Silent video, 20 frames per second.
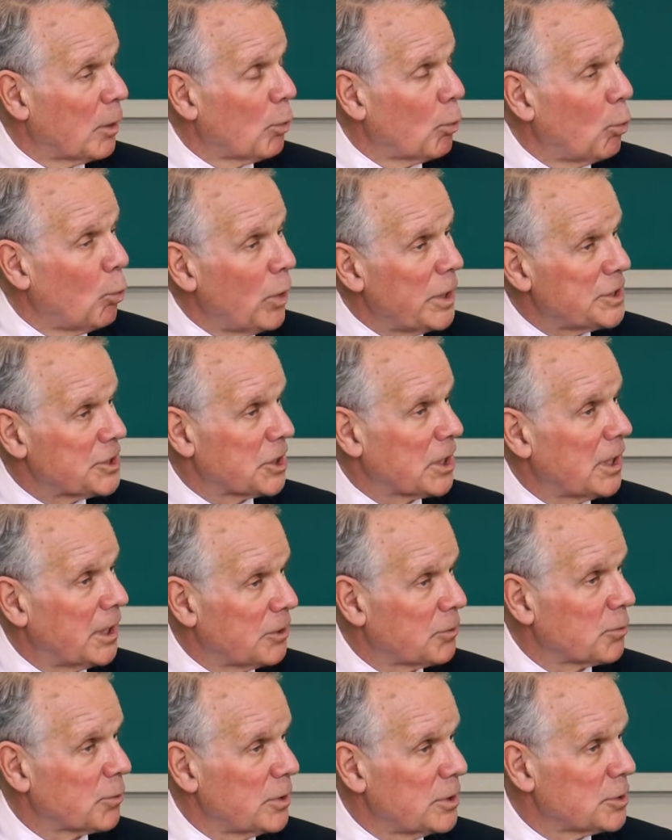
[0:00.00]
which
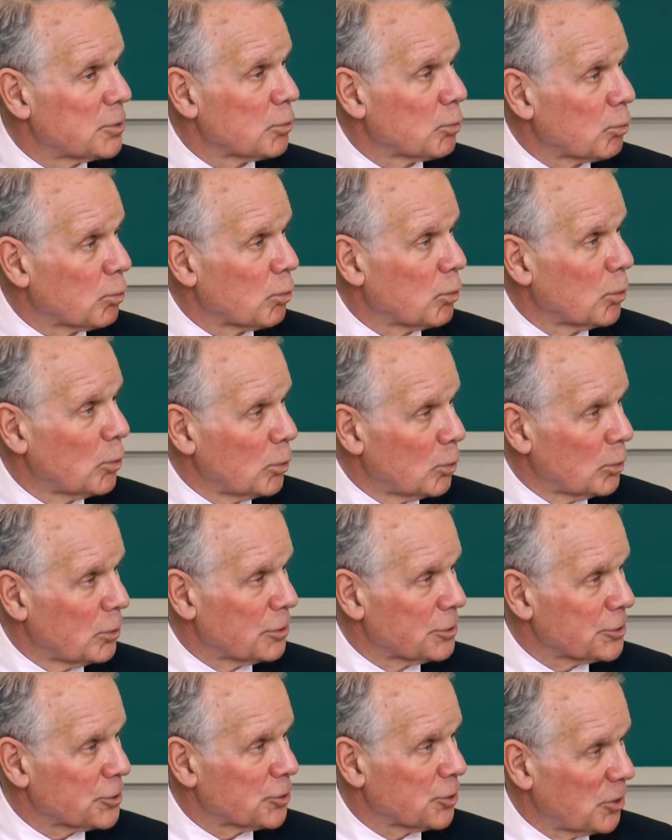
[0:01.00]
countries'
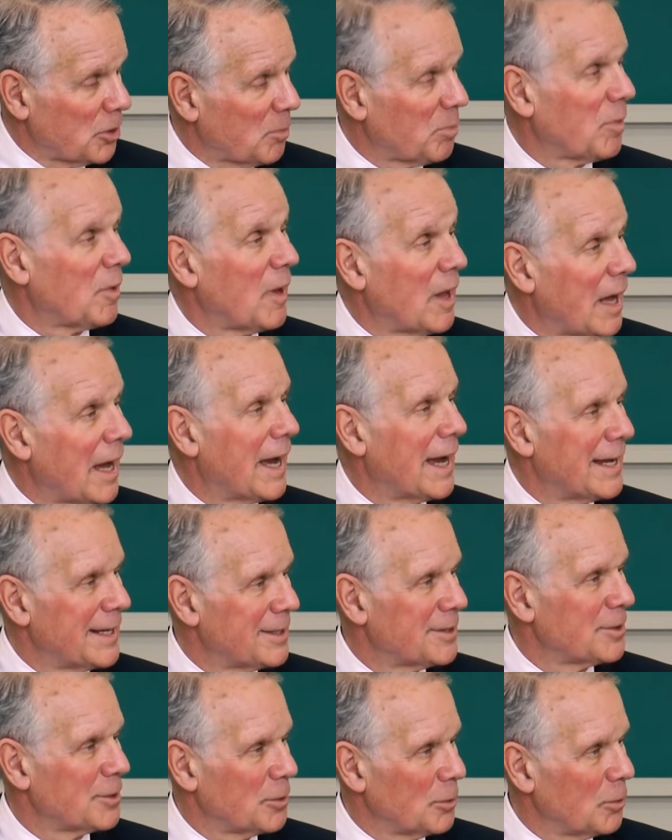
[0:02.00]
rules should apply
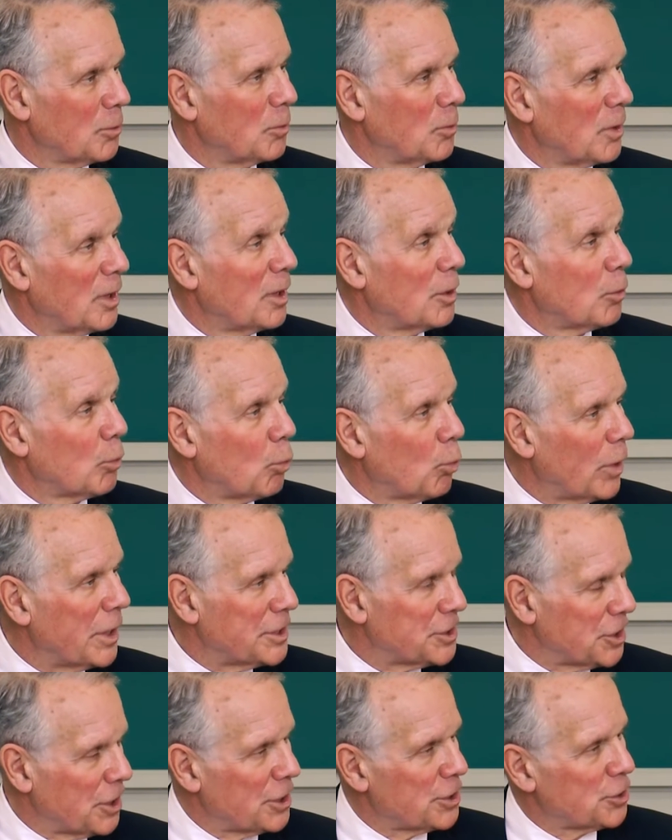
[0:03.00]
to
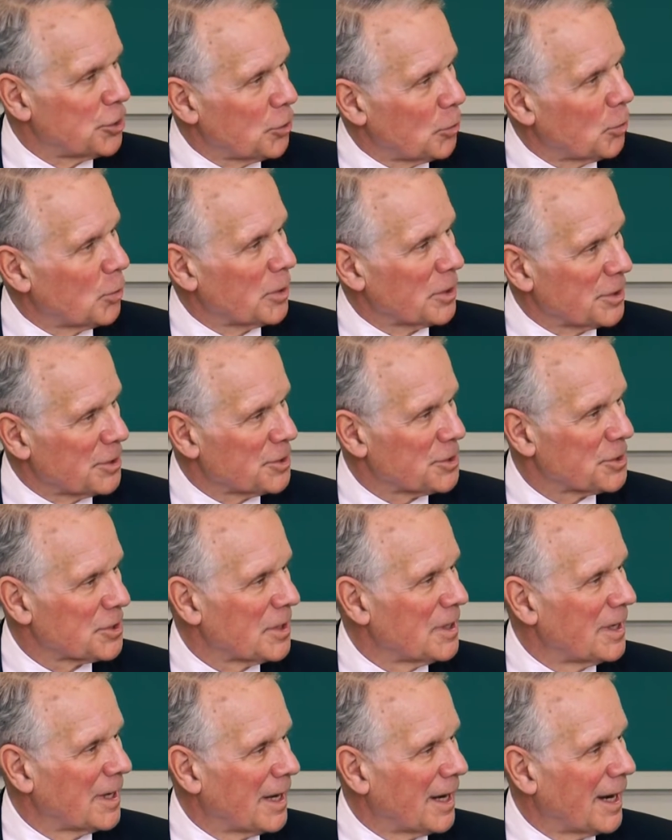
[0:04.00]
which issuers
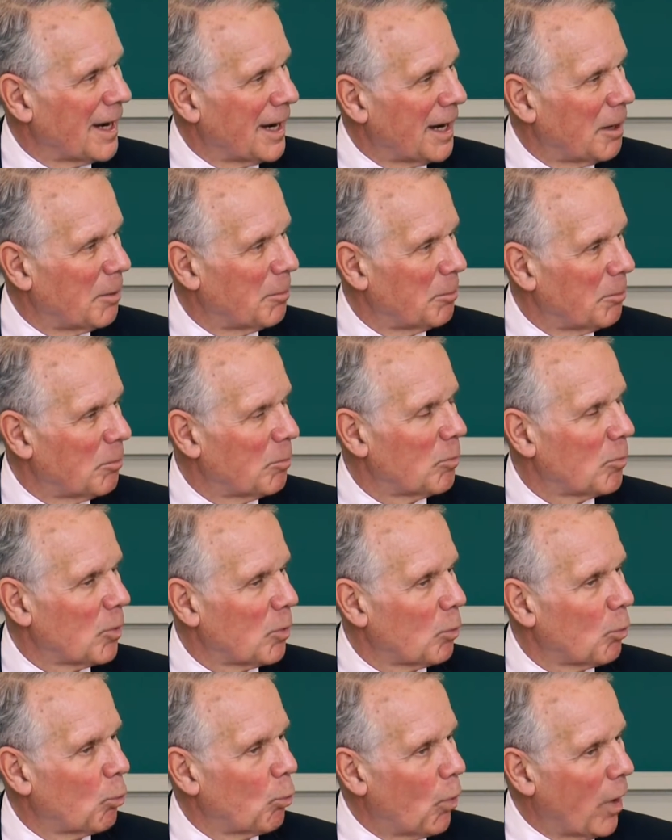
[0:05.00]

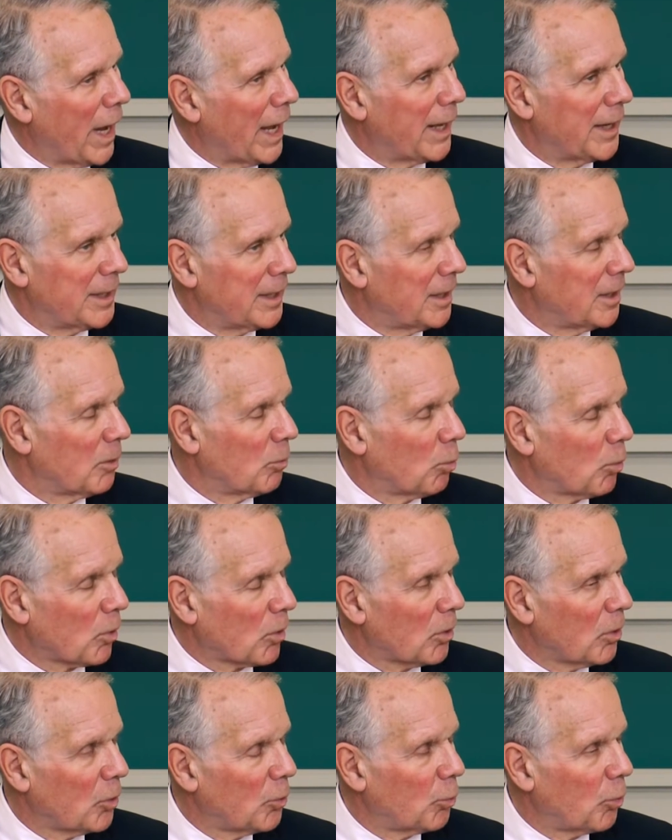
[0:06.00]
when. In a
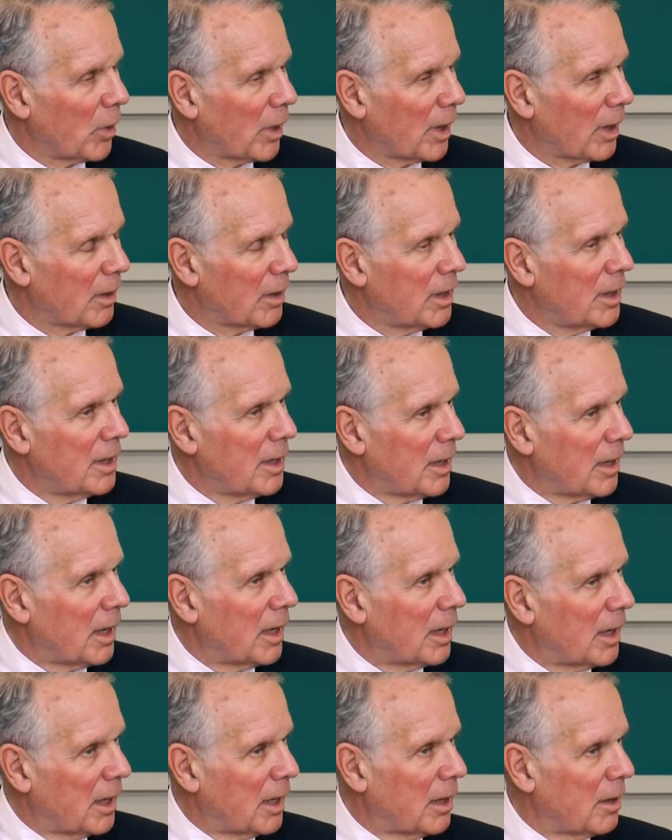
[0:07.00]
world where
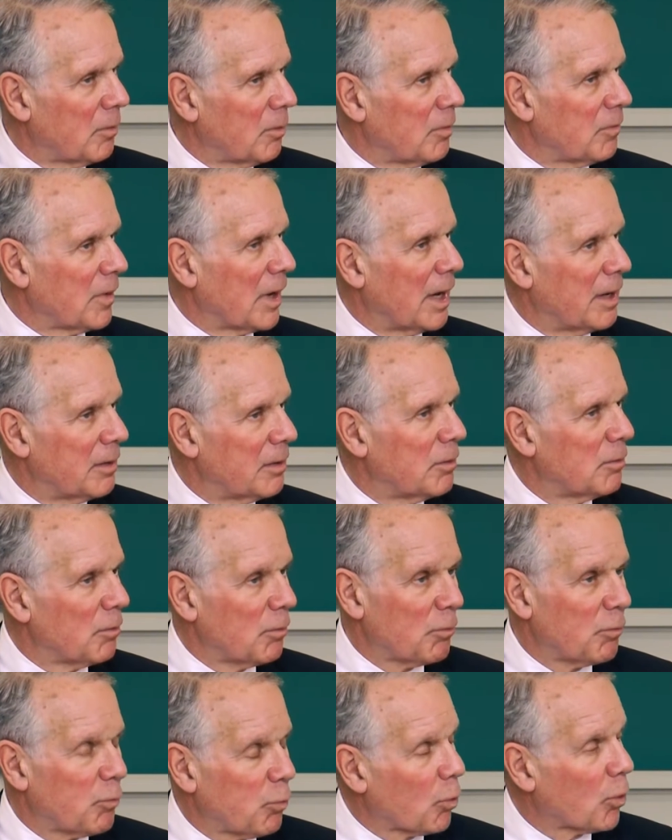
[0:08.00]
we've got
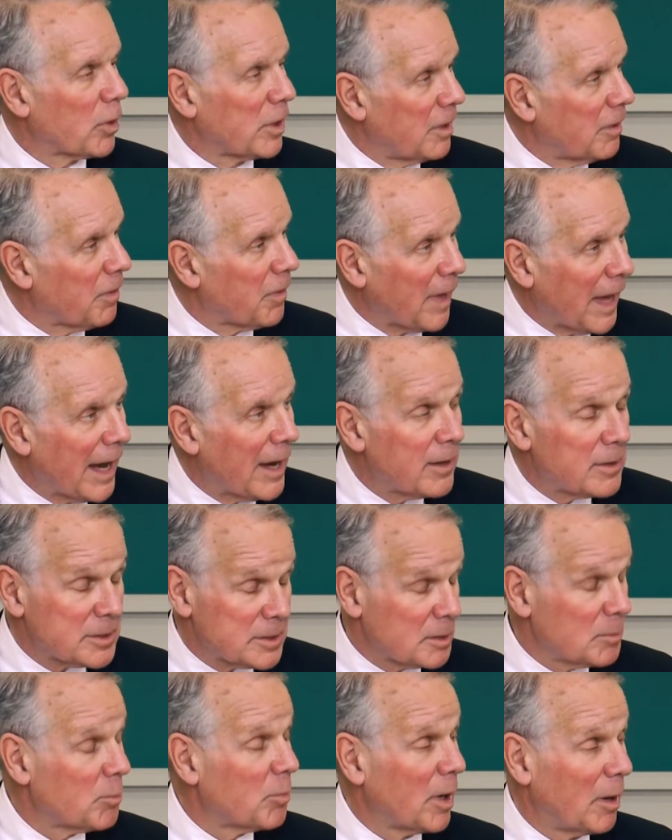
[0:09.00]

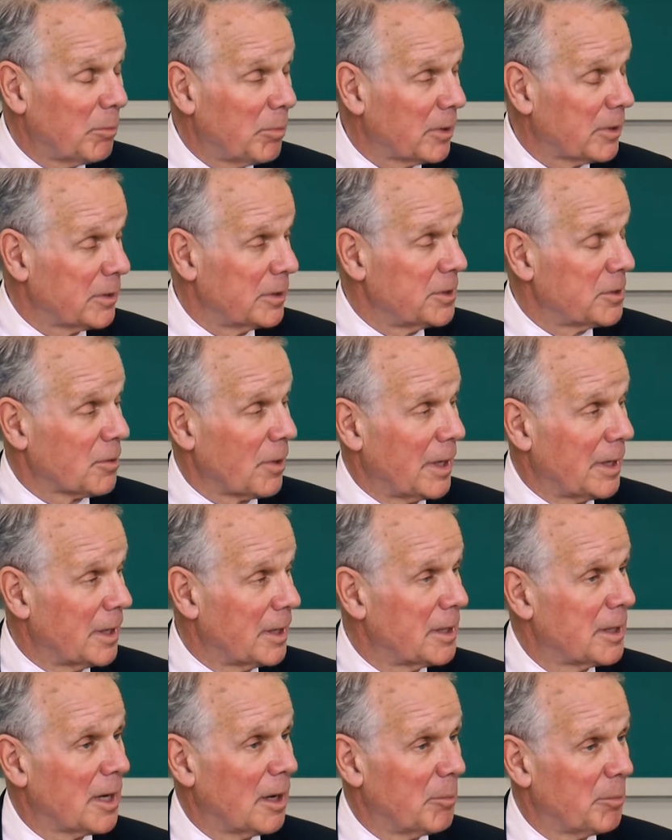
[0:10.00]
40,000 publicly
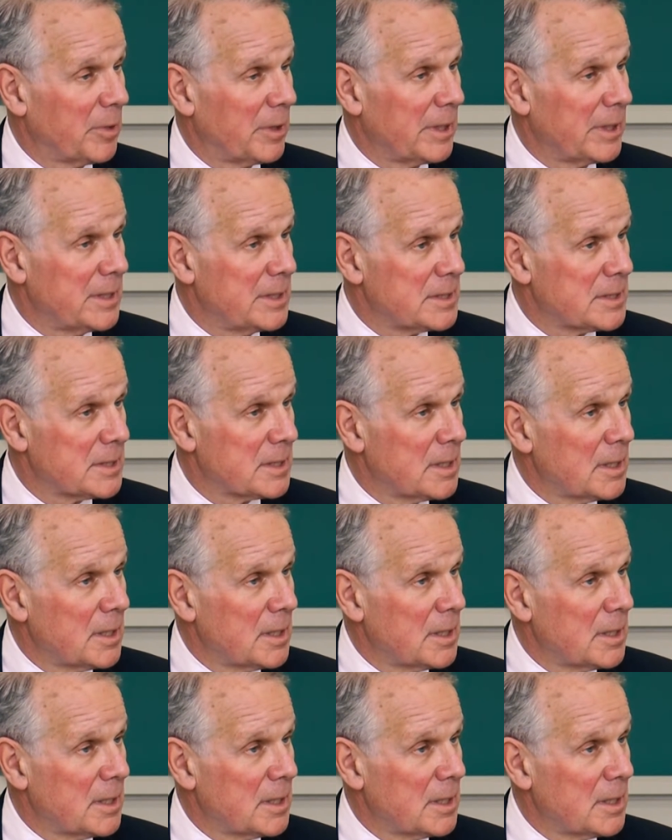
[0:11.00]
traded companies,